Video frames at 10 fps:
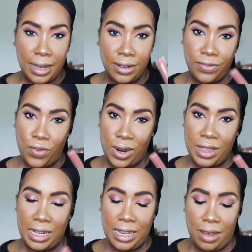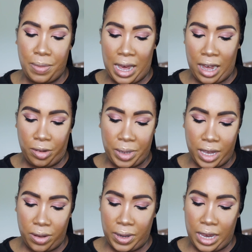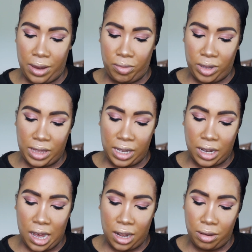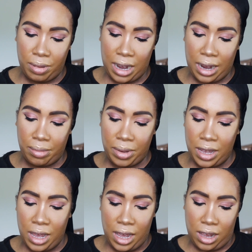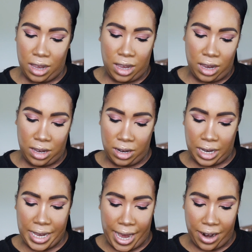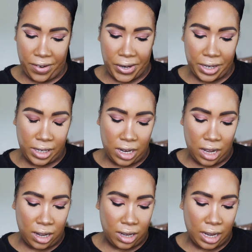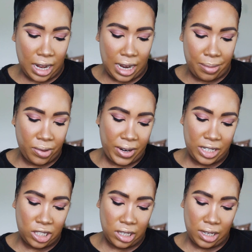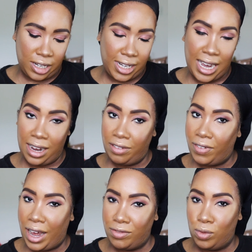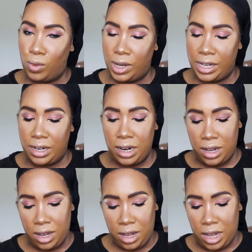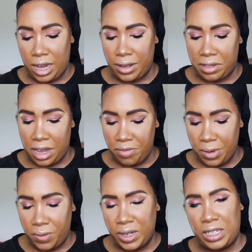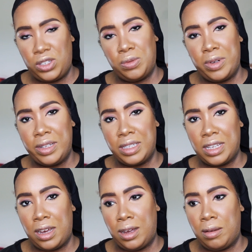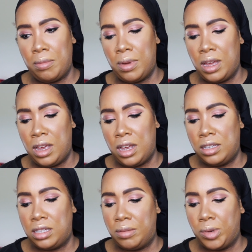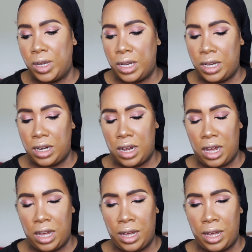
And for the lip, I'll be going in with the Colourpop and Karen collaboration 951. They've been really doing some good